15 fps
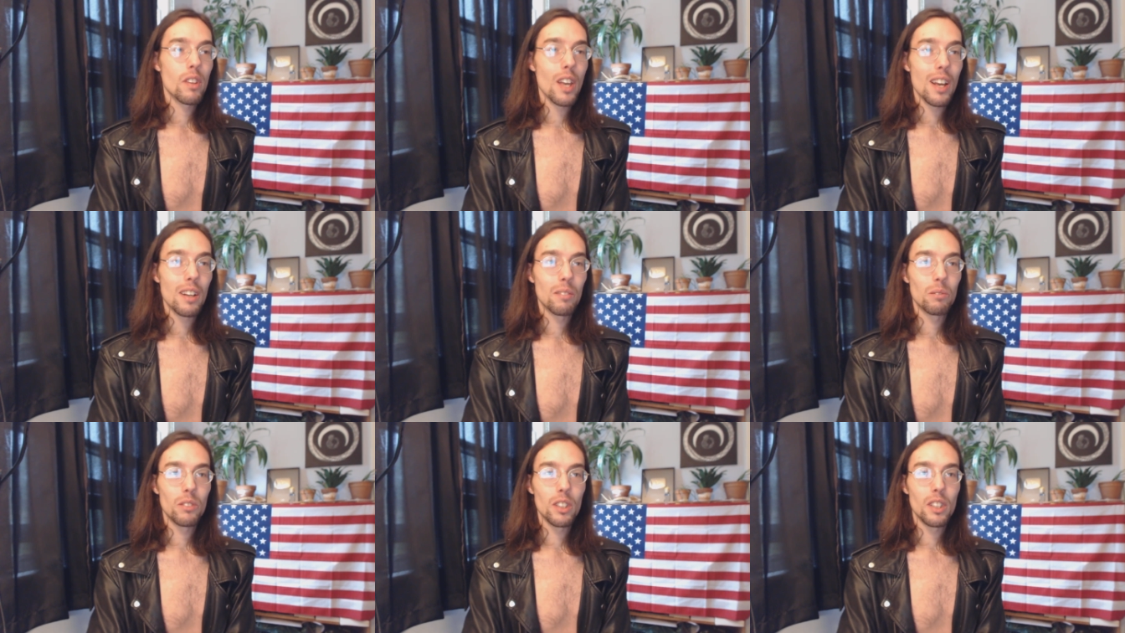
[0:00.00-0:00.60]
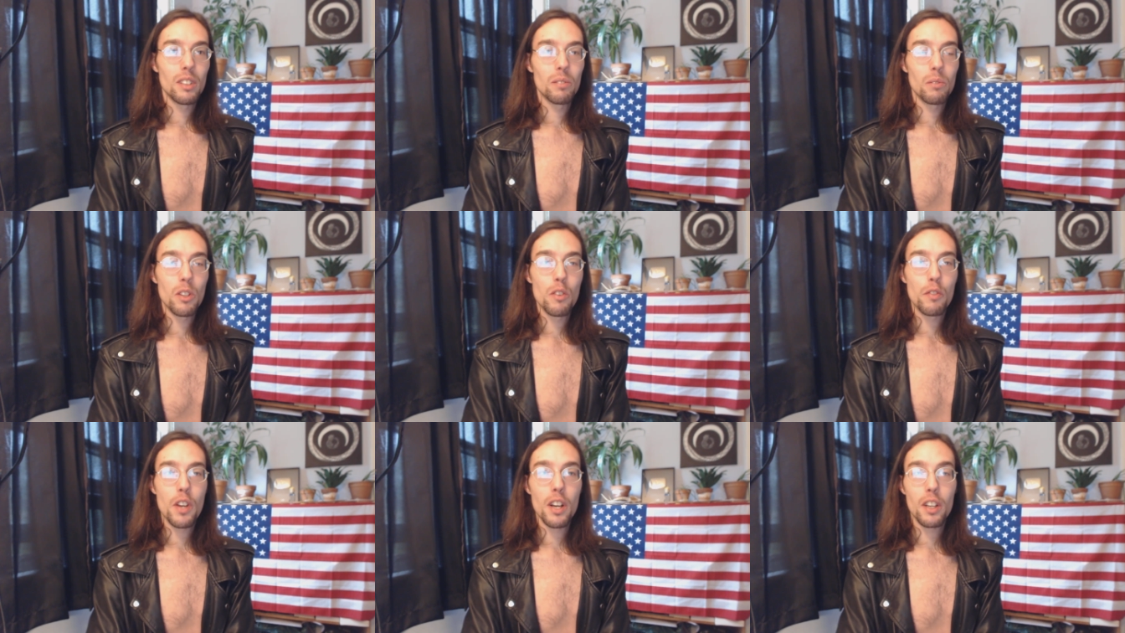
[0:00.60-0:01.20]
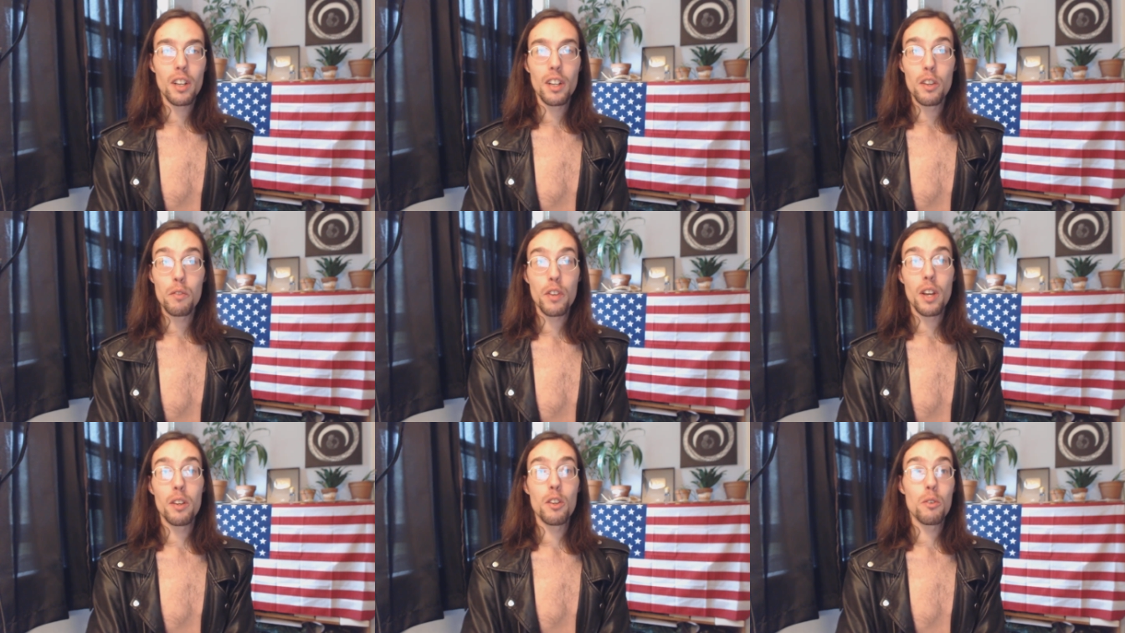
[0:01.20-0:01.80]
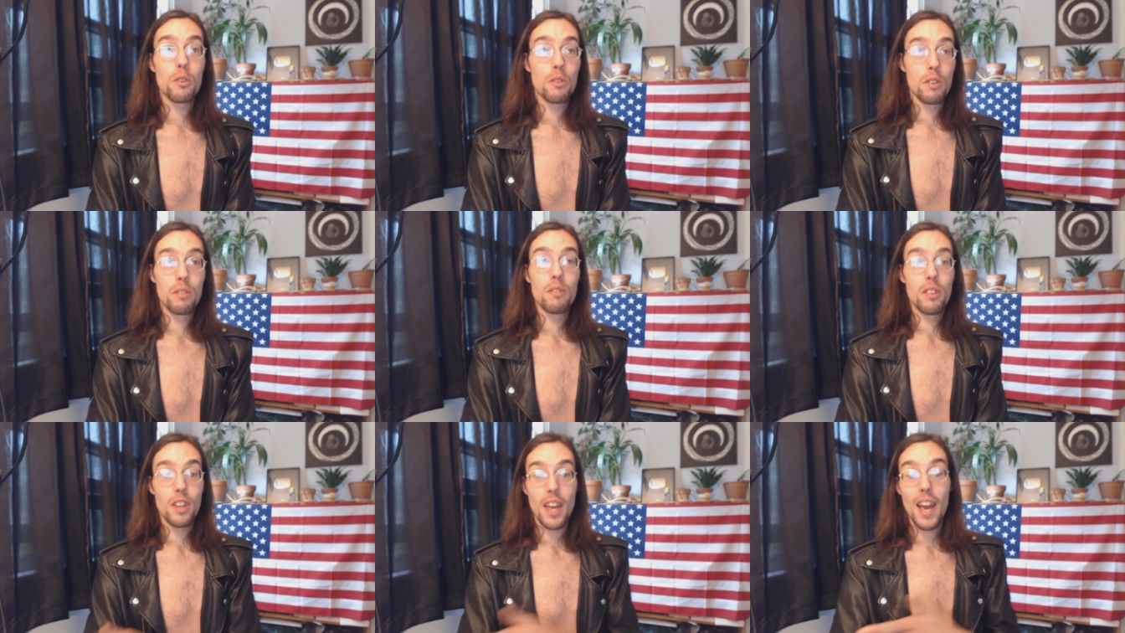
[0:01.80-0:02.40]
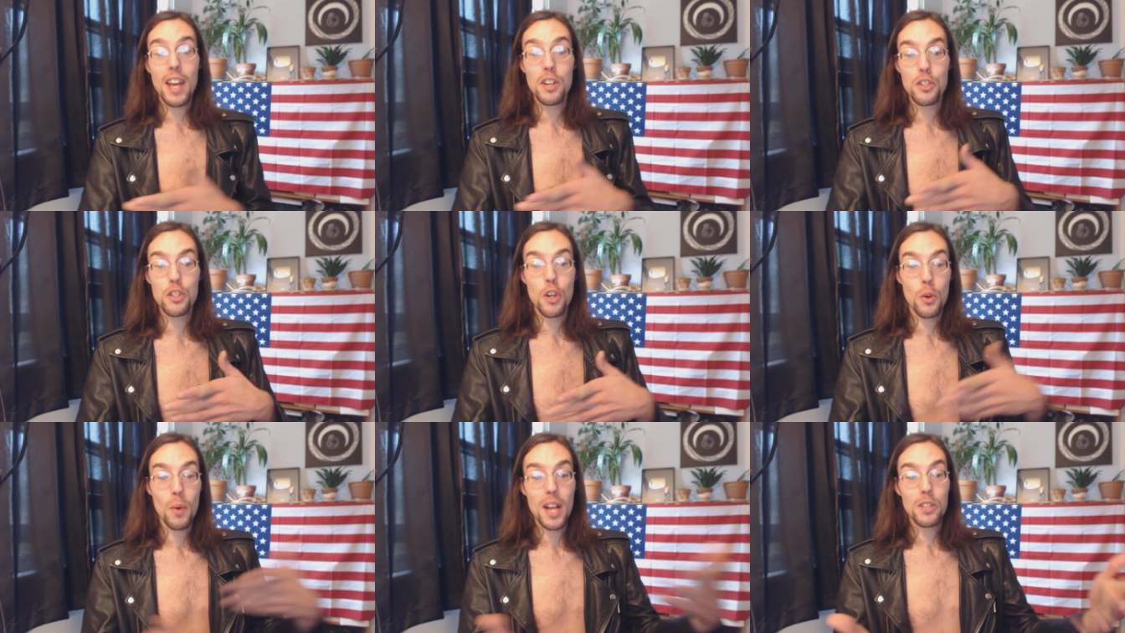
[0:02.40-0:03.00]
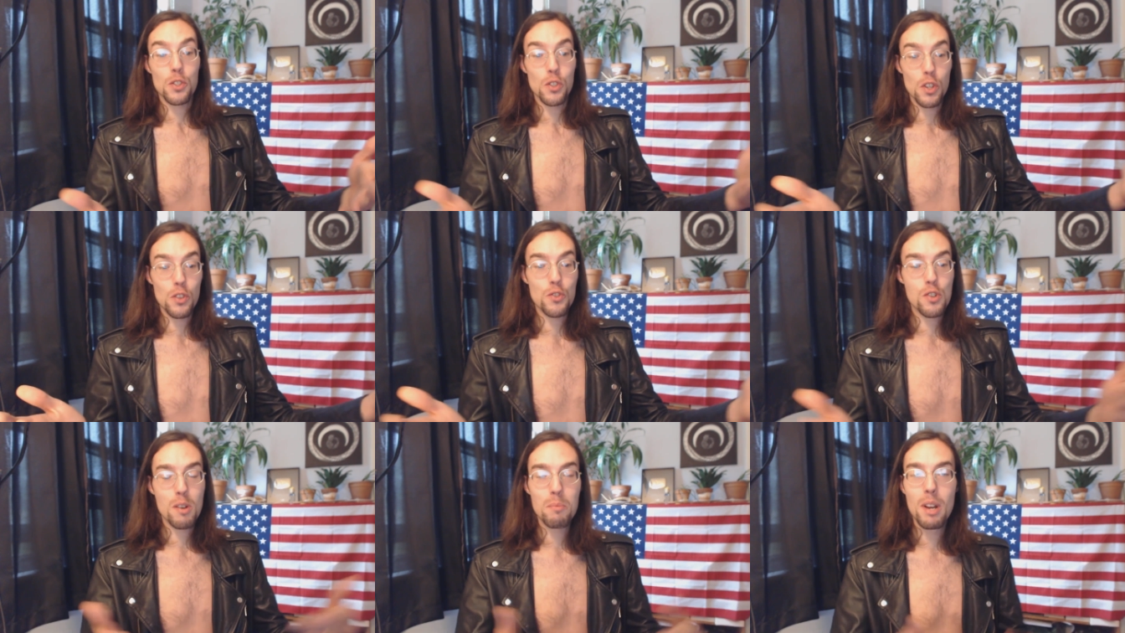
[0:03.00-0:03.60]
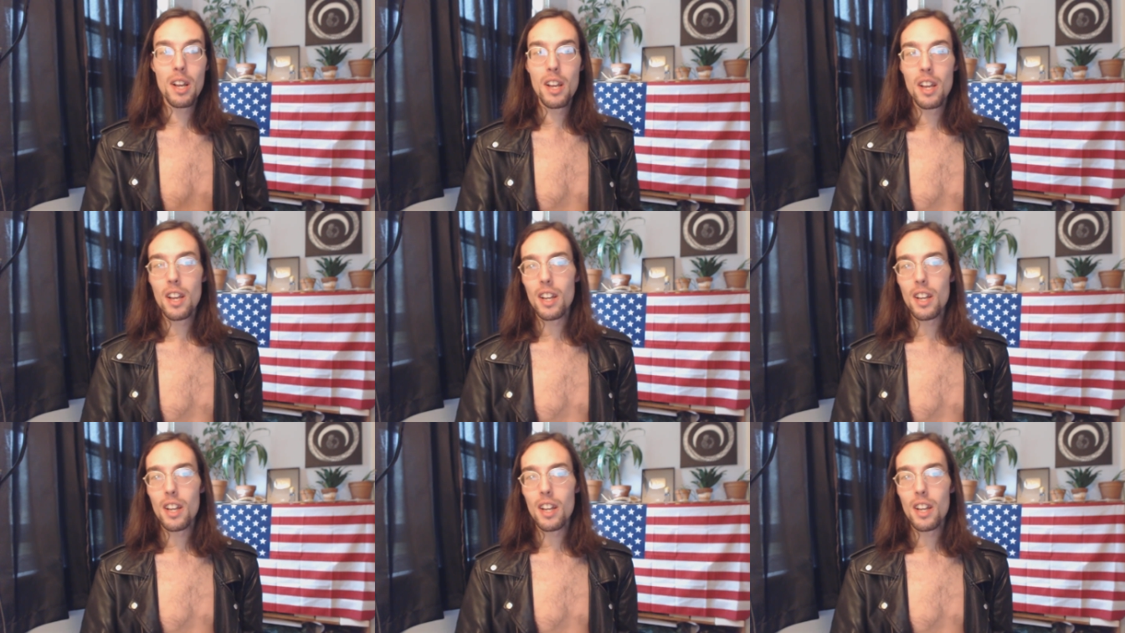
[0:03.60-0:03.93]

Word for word: Yeah, no, you've got you've got you gained Tourette syndrome.